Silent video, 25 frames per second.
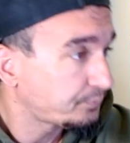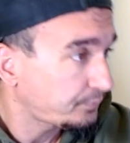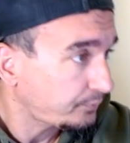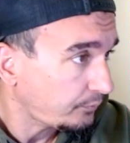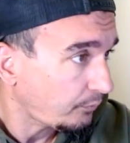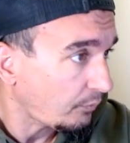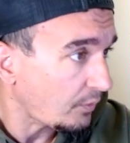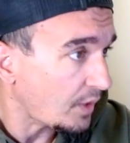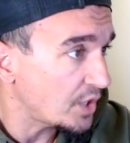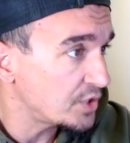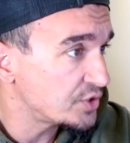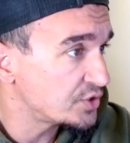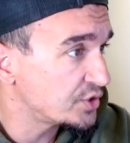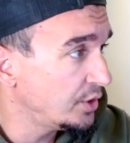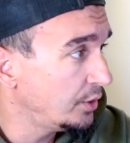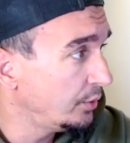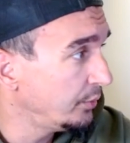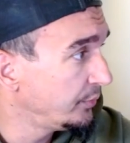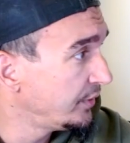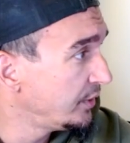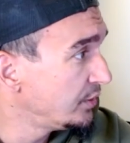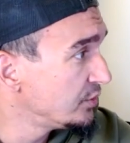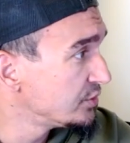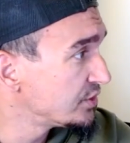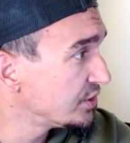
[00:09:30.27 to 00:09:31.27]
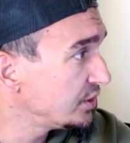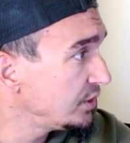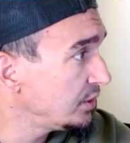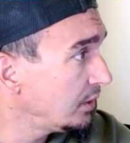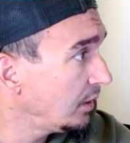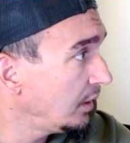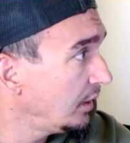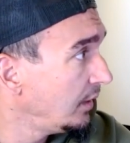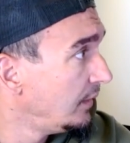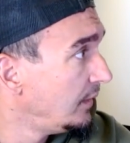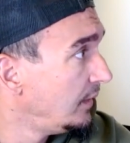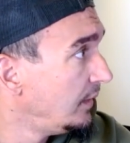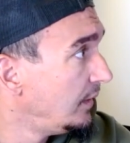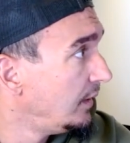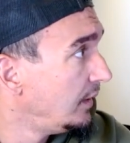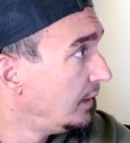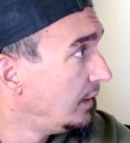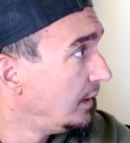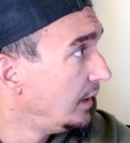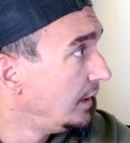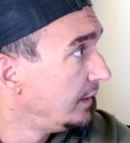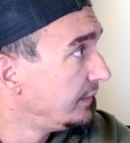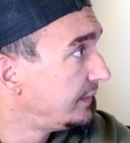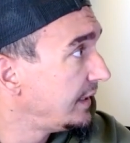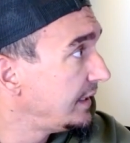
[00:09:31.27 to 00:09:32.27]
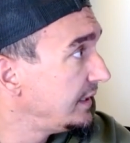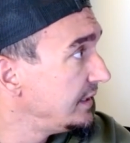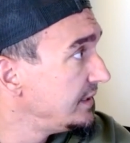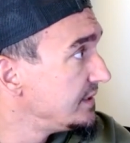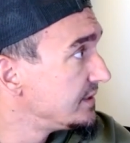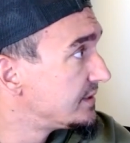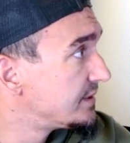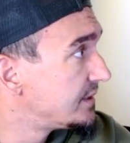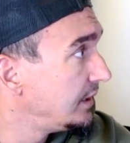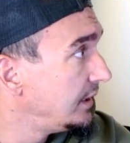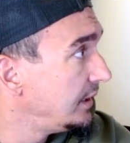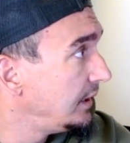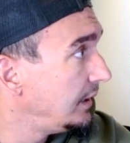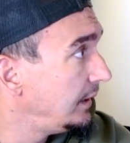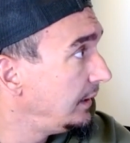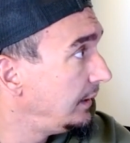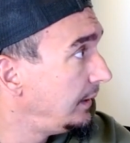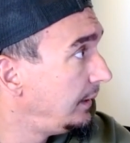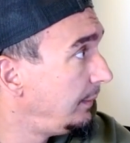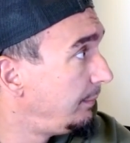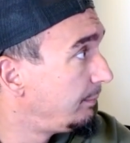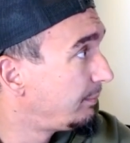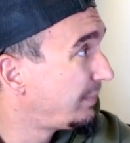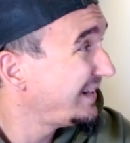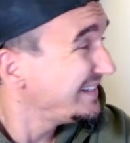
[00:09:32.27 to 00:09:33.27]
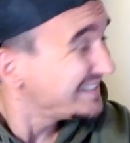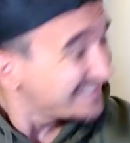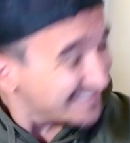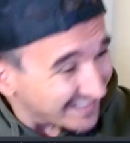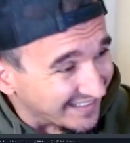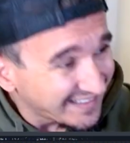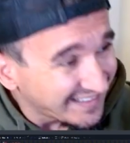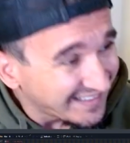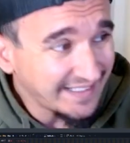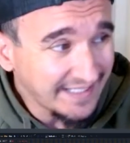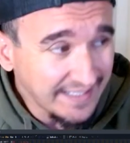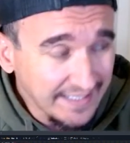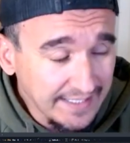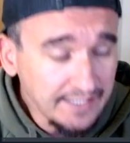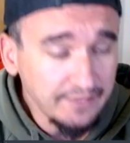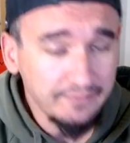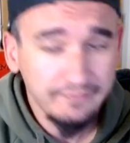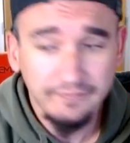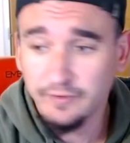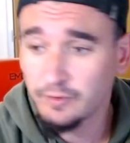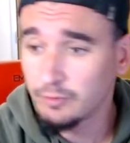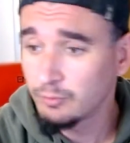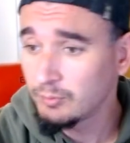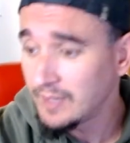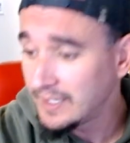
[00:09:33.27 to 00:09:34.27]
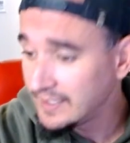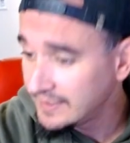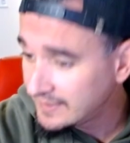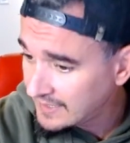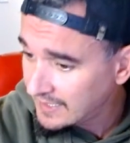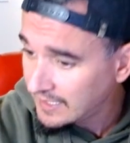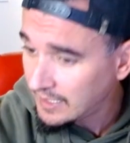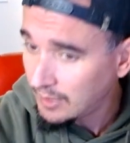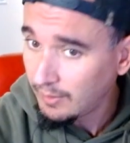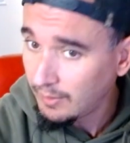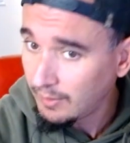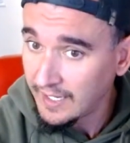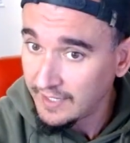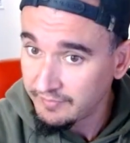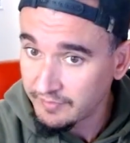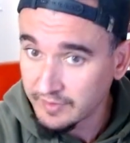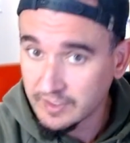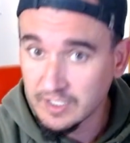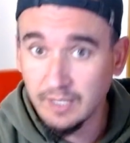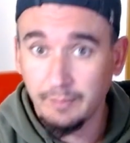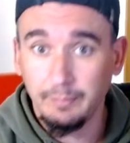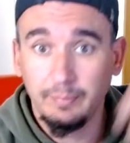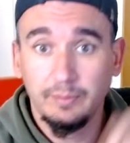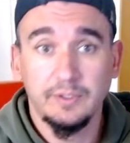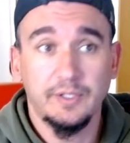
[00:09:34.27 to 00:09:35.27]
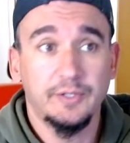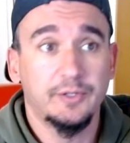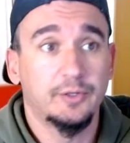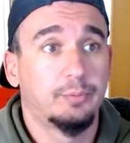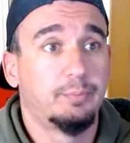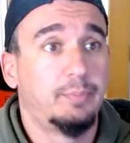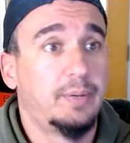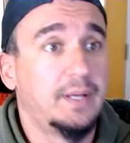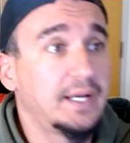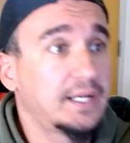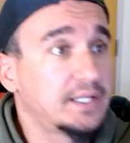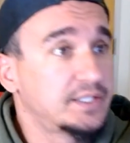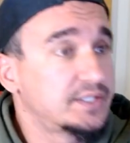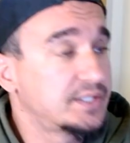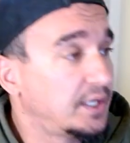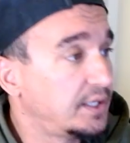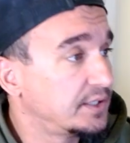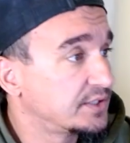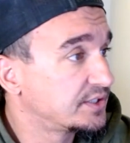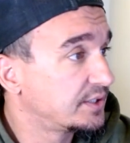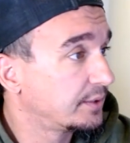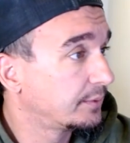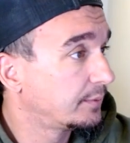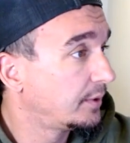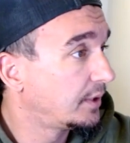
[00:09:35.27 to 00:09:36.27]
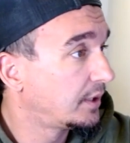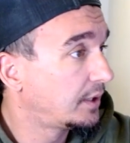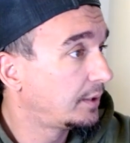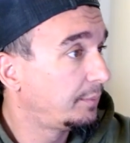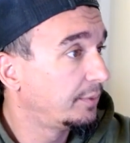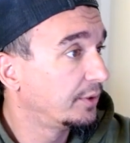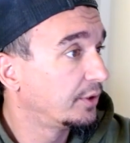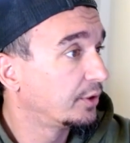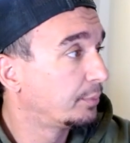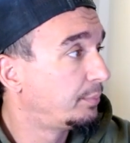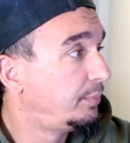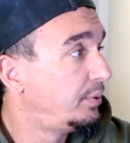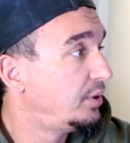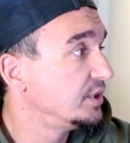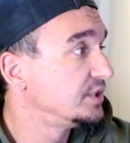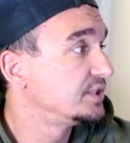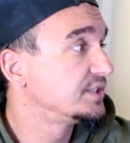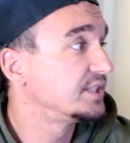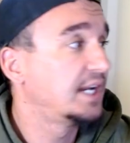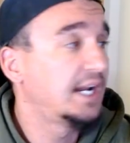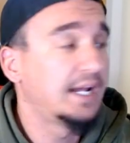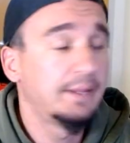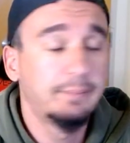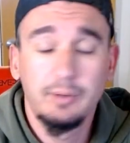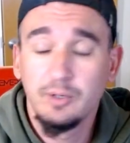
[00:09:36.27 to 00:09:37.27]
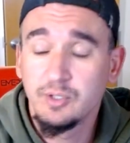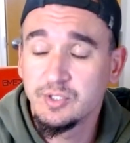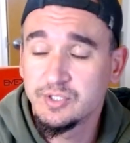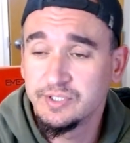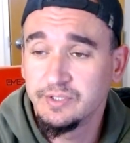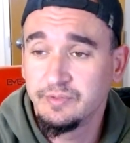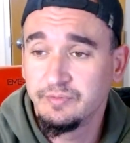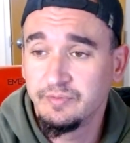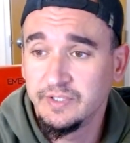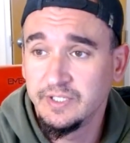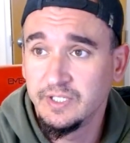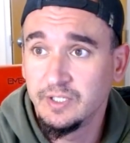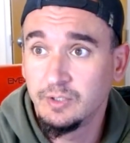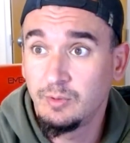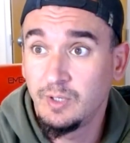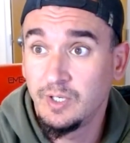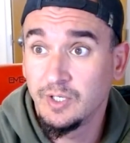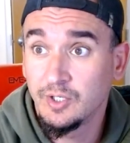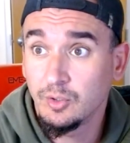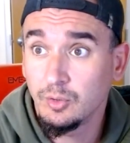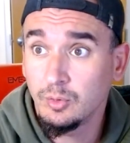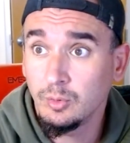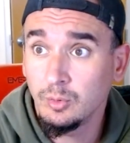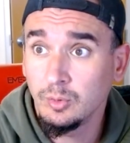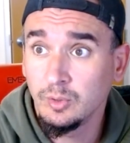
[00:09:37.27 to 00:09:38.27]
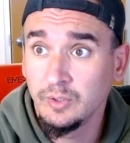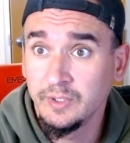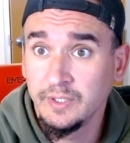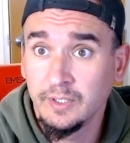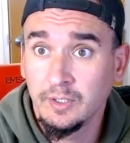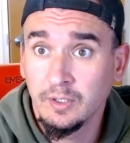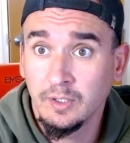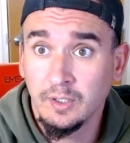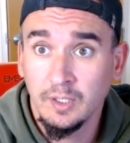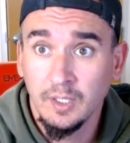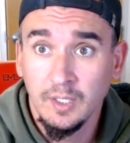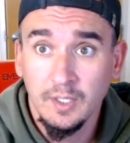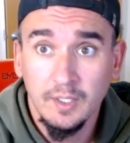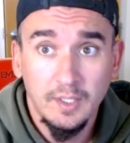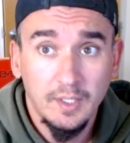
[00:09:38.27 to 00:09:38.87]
So those are... That is basically it for right now. I have a couple other picks, a couple other puts that I had posted a video on earlier.